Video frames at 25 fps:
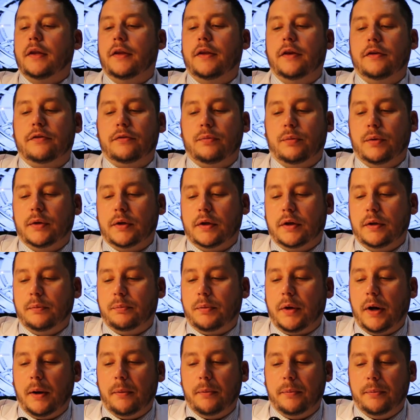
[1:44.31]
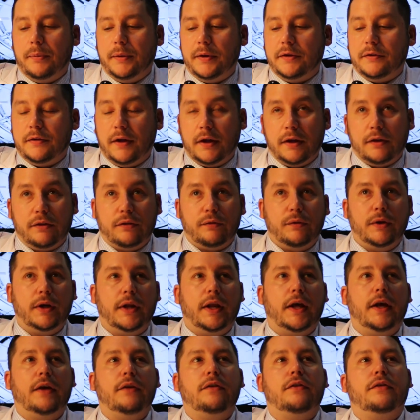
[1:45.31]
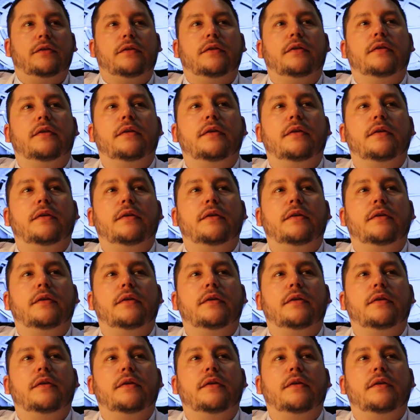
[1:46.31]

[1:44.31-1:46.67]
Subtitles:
this one could probably take 3 days.